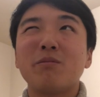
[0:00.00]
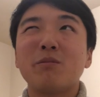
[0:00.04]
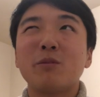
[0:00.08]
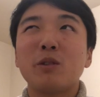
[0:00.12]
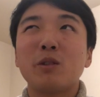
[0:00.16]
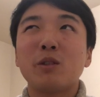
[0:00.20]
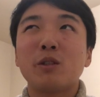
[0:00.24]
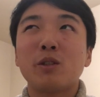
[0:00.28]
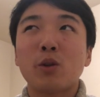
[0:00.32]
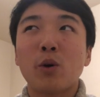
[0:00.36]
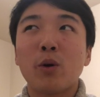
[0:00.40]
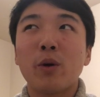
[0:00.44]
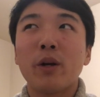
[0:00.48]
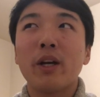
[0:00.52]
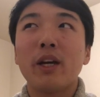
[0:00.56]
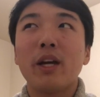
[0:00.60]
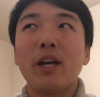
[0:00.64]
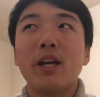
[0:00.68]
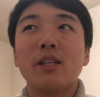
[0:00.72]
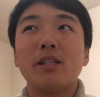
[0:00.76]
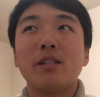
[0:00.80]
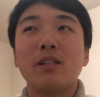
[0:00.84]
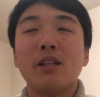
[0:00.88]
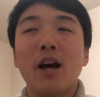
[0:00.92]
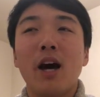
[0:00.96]
story
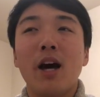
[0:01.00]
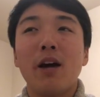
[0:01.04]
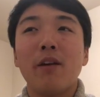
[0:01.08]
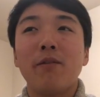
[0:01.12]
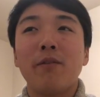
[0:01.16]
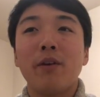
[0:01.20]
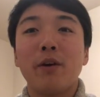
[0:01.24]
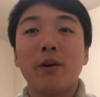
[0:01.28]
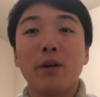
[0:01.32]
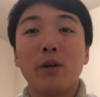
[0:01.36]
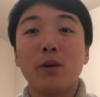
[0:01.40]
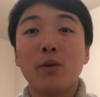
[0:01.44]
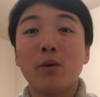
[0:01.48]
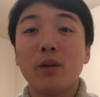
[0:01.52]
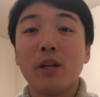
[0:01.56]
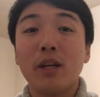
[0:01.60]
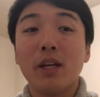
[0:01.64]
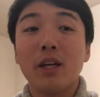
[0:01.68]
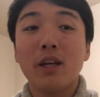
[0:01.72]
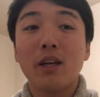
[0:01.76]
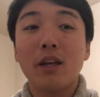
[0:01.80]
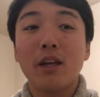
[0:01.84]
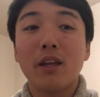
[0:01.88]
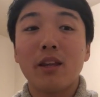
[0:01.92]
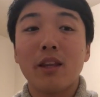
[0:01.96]
is not very
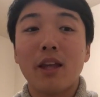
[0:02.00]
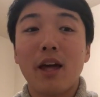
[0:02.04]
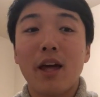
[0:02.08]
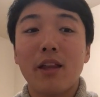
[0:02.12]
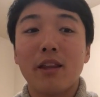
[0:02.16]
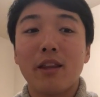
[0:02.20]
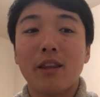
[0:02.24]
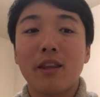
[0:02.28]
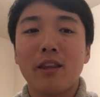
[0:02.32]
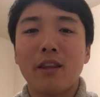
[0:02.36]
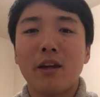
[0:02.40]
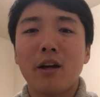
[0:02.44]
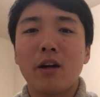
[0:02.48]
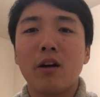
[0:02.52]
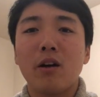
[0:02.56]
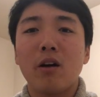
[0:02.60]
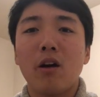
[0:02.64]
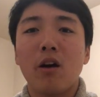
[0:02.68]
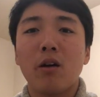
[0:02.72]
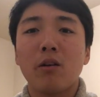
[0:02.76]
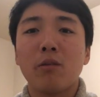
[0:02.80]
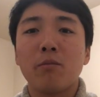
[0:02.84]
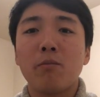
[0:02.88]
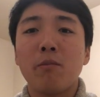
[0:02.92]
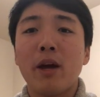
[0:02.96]
unique in that there
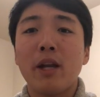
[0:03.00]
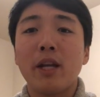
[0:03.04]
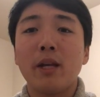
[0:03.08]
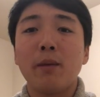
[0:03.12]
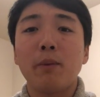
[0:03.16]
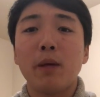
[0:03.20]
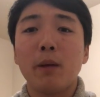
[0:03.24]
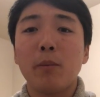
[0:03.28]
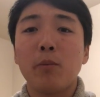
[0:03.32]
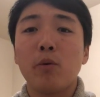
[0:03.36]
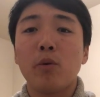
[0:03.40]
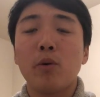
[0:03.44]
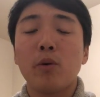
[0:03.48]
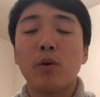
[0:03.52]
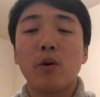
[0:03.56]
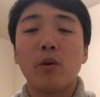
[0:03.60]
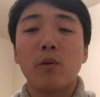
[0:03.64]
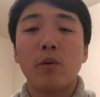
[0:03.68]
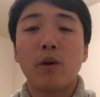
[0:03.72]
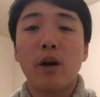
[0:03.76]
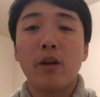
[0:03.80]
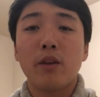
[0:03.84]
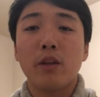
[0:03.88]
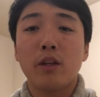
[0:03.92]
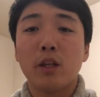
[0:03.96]
are many people
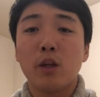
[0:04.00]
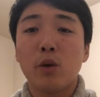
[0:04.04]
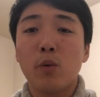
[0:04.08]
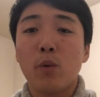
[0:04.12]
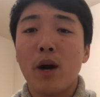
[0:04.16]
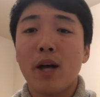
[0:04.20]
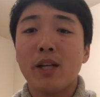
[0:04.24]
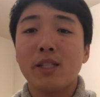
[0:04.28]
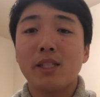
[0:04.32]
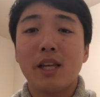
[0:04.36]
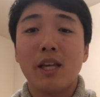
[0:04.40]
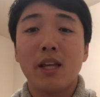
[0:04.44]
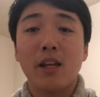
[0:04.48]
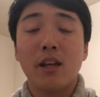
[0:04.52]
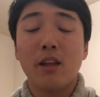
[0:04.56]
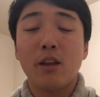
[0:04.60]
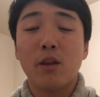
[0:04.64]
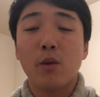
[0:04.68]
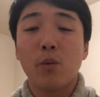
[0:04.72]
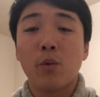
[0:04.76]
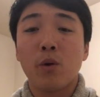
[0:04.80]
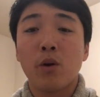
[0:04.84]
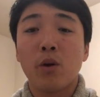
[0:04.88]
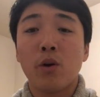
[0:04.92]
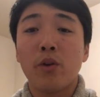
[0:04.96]
around the US and in
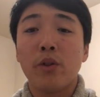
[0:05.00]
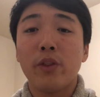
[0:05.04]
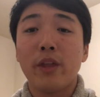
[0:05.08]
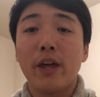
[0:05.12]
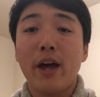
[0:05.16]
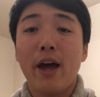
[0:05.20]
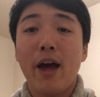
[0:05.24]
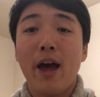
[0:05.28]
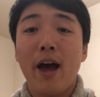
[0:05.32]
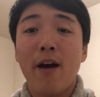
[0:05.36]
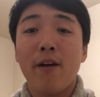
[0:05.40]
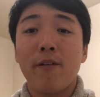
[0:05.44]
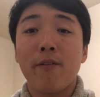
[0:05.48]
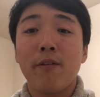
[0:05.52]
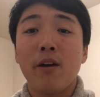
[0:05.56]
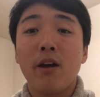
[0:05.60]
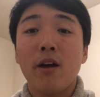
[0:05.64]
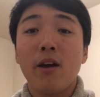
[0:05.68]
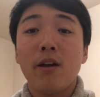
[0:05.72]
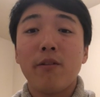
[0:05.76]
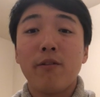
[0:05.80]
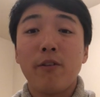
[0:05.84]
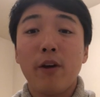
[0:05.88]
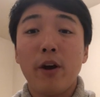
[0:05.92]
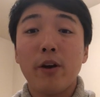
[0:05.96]
the world that have
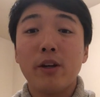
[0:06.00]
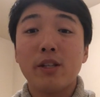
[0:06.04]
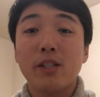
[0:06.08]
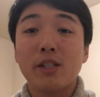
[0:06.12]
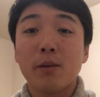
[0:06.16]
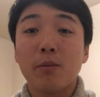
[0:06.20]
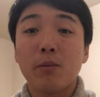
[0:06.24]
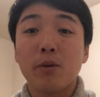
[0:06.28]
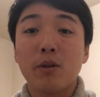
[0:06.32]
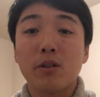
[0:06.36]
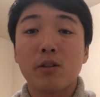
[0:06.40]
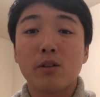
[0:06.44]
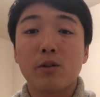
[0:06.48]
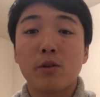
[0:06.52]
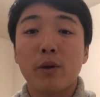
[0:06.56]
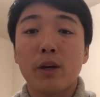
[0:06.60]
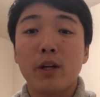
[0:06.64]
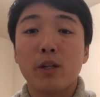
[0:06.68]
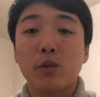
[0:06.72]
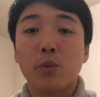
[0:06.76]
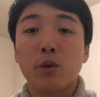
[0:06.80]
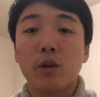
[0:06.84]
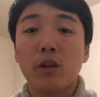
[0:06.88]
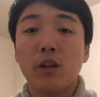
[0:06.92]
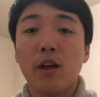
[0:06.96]
very similar
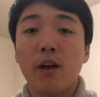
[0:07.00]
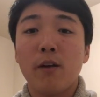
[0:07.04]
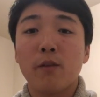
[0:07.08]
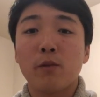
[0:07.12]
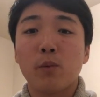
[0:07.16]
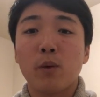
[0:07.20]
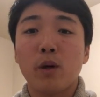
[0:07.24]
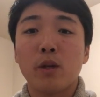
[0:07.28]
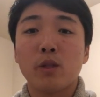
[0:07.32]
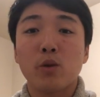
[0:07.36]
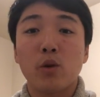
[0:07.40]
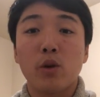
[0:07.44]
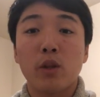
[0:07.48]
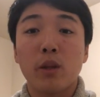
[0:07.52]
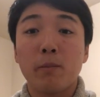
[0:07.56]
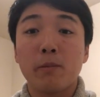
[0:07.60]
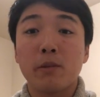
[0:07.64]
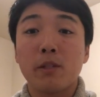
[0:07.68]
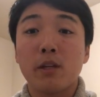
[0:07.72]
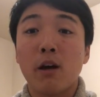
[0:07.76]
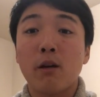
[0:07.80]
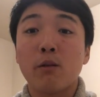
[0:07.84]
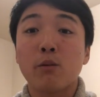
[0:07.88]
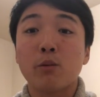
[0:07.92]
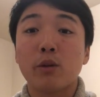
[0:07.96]
stories where loved ones or
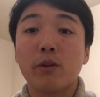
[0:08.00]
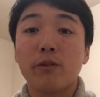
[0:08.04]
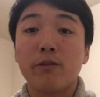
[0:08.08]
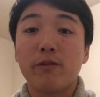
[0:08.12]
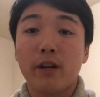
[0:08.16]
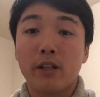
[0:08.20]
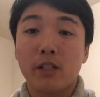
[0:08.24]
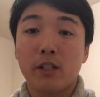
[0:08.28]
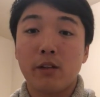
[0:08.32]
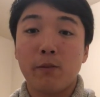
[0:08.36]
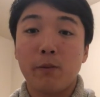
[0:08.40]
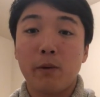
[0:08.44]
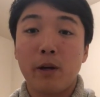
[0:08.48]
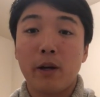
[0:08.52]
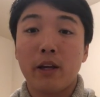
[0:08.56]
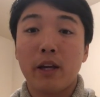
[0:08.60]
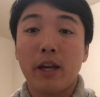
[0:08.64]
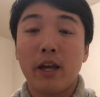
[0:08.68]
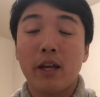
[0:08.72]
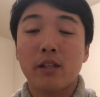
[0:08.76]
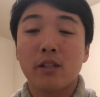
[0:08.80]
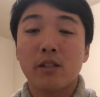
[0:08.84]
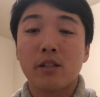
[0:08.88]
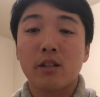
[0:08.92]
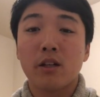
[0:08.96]
themselves were affected by
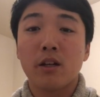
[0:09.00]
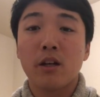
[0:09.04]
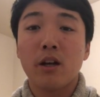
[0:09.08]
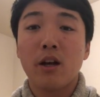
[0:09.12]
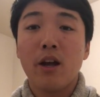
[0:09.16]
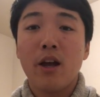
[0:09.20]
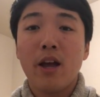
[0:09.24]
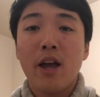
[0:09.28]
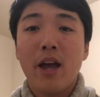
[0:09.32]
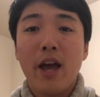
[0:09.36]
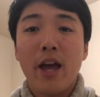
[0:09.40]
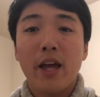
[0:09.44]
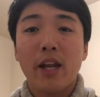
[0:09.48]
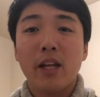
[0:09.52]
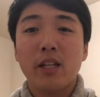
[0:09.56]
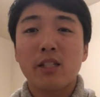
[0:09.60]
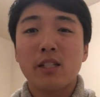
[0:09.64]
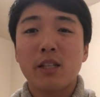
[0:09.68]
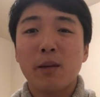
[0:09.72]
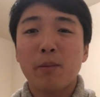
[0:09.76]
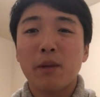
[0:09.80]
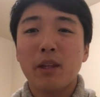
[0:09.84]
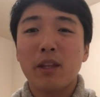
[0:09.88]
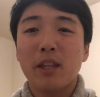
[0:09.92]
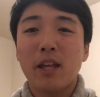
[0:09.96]
cancer, and it's
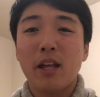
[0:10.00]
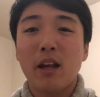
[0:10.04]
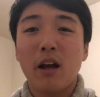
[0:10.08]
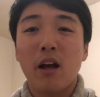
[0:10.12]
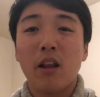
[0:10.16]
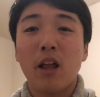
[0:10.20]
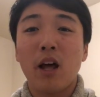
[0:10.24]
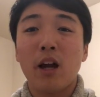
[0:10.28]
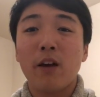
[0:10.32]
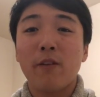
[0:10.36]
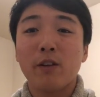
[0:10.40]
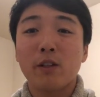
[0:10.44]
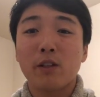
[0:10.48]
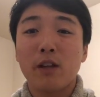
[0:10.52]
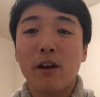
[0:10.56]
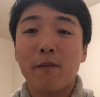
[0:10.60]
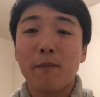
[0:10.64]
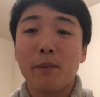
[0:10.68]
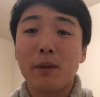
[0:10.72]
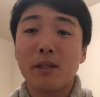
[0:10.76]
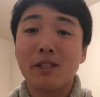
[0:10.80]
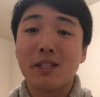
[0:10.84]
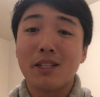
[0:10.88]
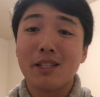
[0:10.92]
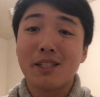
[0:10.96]
something that a lot of us have
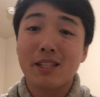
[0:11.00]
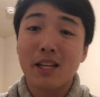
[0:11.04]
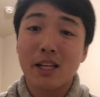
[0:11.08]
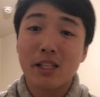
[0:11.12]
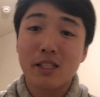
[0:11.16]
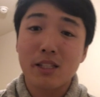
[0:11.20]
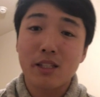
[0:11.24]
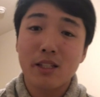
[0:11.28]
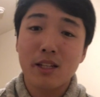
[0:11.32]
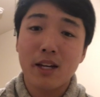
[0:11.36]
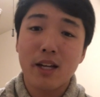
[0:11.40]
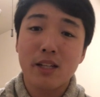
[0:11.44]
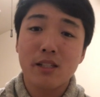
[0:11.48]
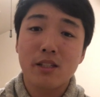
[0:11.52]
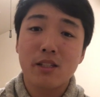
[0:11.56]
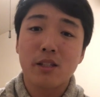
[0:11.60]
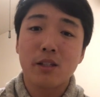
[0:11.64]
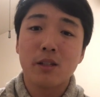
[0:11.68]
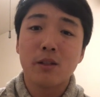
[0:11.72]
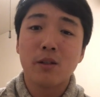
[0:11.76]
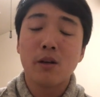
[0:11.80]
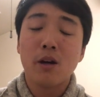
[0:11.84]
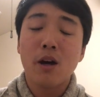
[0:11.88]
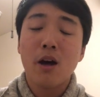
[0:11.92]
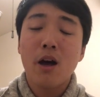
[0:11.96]
been desensitized
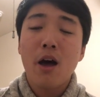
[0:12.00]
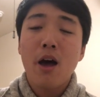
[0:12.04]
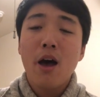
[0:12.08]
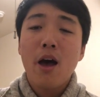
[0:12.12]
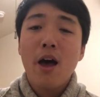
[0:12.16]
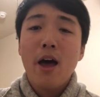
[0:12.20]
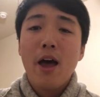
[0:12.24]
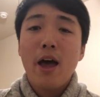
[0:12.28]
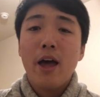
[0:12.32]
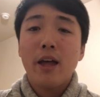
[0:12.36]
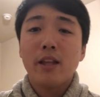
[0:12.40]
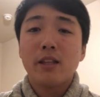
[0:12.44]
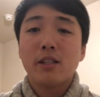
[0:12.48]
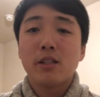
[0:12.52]
to. And